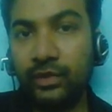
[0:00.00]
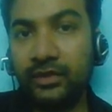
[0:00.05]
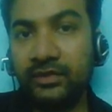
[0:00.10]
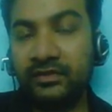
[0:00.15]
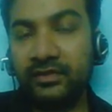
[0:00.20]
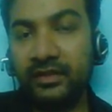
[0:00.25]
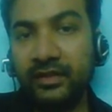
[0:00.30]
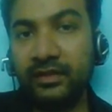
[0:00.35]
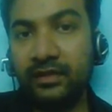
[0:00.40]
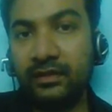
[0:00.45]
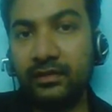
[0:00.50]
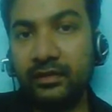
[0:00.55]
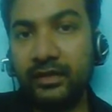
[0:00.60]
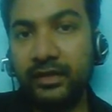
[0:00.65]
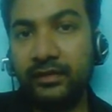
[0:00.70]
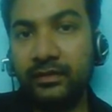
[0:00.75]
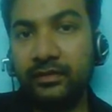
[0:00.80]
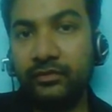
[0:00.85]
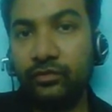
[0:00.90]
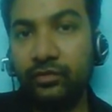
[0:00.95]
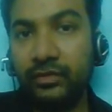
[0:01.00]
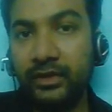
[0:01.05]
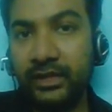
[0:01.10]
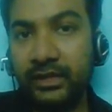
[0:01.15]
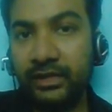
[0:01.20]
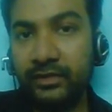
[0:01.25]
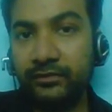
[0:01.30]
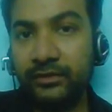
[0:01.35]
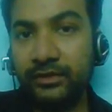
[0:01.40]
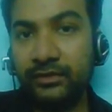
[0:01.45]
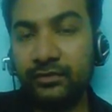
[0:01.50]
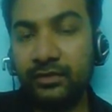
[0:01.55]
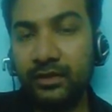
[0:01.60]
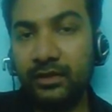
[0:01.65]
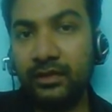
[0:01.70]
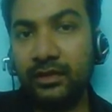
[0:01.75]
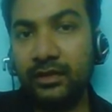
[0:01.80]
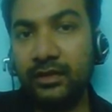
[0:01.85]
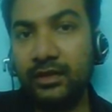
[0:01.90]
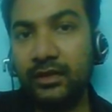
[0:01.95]
So one single
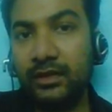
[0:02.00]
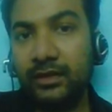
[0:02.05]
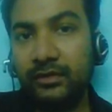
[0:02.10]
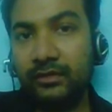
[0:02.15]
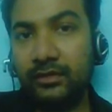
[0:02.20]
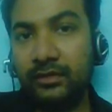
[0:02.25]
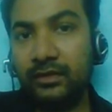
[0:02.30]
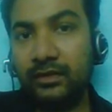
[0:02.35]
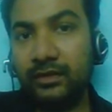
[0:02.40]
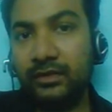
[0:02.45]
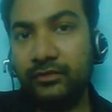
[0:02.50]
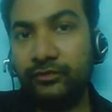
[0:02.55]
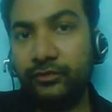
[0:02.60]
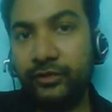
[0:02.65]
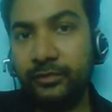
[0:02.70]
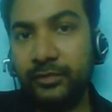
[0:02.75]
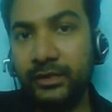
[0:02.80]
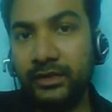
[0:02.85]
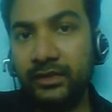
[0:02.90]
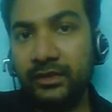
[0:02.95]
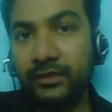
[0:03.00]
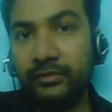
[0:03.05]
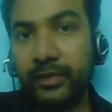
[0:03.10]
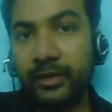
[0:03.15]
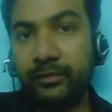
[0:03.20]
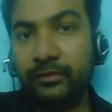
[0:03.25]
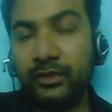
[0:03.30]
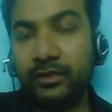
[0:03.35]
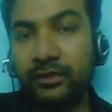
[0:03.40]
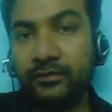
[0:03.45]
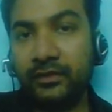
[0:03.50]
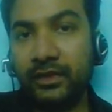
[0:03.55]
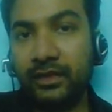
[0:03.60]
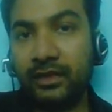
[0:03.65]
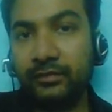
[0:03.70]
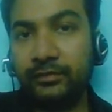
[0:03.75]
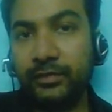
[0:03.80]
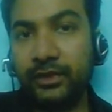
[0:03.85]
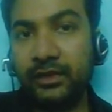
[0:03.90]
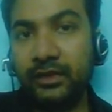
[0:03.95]
individual there would be the
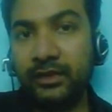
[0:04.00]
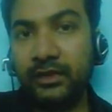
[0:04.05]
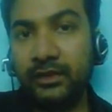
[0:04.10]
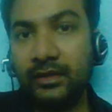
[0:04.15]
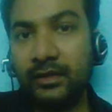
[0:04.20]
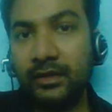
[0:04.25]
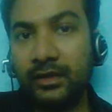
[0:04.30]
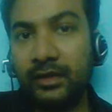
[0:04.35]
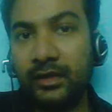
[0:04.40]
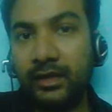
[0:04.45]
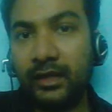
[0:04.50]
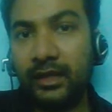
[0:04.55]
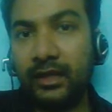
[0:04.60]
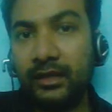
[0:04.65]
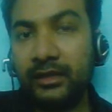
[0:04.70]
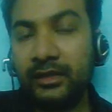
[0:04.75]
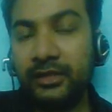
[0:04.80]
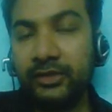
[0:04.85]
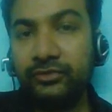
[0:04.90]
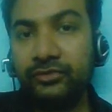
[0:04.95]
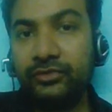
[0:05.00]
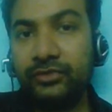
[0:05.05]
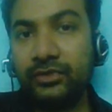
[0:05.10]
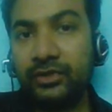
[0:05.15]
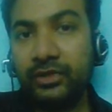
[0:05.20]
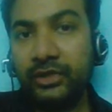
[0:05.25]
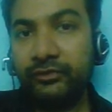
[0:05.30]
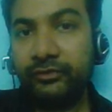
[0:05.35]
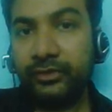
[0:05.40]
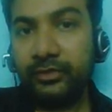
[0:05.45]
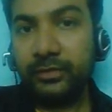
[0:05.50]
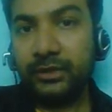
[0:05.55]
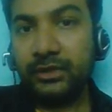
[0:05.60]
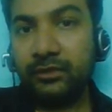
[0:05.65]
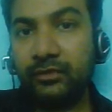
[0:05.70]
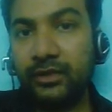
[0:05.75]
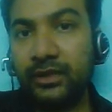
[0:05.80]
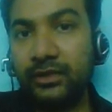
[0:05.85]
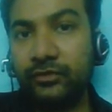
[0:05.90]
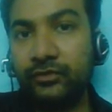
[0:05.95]
member of the company, and he
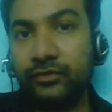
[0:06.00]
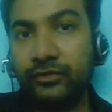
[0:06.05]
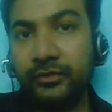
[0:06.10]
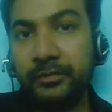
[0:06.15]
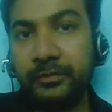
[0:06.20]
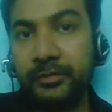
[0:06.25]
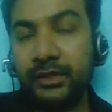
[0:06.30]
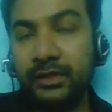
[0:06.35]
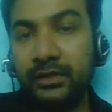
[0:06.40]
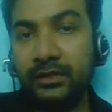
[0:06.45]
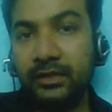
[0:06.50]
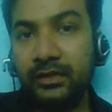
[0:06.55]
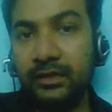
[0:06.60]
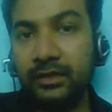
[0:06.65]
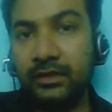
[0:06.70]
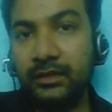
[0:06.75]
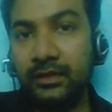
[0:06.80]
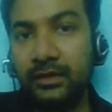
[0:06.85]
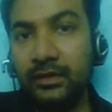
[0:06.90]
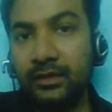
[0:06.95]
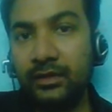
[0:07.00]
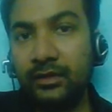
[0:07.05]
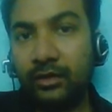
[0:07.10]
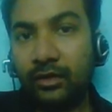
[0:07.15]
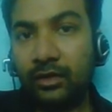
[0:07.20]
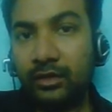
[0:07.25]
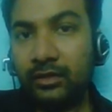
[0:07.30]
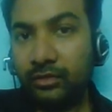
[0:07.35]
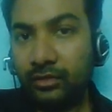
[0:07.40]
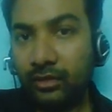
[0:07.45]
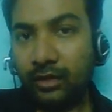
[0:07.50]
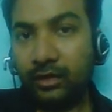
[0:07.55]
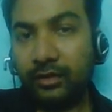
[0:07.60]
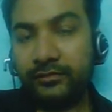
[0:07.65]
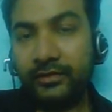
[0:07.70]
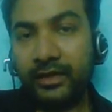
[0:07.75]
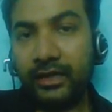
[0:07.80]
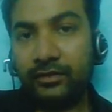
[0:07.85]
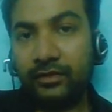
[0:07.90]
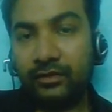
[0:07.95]
would be the one who would be the all
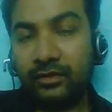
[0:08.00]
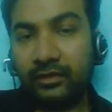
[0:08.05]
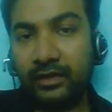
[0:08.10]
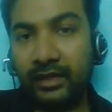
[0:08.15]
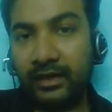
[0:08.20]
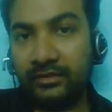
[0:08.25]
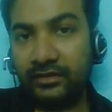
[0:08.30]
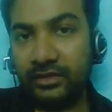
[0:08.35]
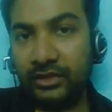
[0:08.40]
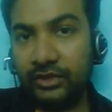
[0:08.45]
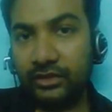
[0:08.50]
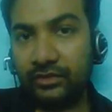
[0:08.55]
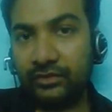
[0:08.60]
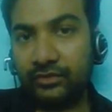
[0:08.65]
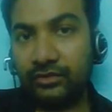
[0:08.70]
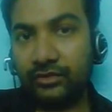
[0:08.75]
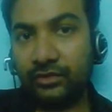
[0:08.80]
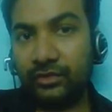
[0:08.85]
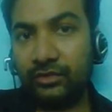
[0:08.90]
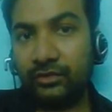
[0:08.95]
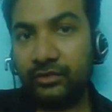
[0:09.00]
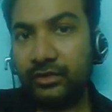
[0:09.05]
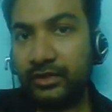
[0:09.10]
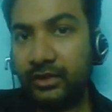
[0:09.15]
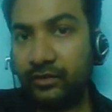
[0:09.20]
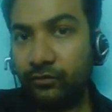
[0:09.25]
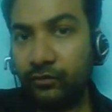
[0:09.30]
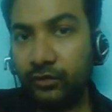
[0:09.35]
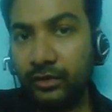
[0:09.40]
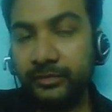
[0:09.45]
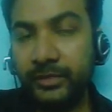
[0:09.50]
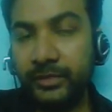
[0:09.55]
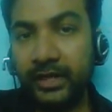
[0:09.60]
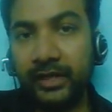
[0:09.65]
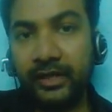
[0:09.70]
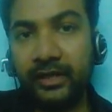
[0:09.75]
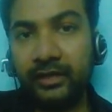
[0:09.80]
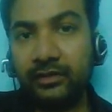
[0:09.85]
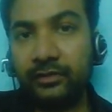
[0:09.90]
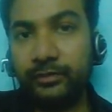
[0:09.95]
in all of that organization. So there
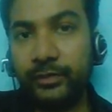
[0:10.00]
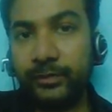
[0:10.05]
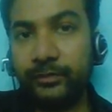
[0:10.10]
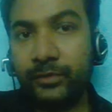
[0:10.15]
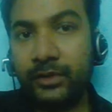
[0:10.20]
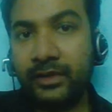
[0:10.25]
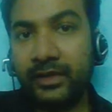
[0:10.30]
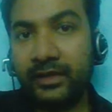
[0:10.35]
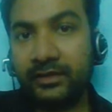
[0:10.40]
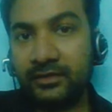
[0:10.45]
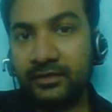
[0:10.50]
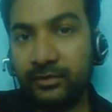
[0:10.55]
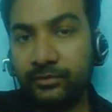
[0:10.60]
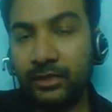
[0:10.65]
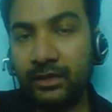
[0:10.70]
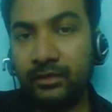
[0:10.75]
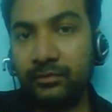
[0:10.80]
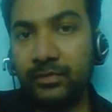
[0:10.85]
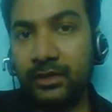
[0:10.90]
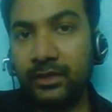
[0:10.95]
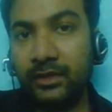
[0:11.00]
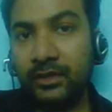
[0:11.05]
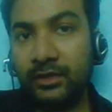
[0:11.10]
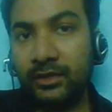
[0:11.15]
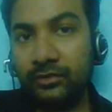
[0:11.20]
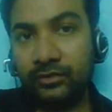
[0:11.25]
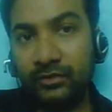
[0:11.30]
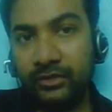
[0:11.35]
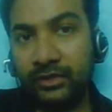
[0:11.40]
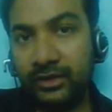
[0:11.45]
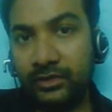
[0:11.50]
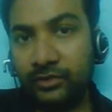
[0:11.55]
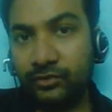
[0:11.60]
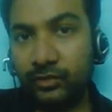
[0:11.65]
won't be any other member except him.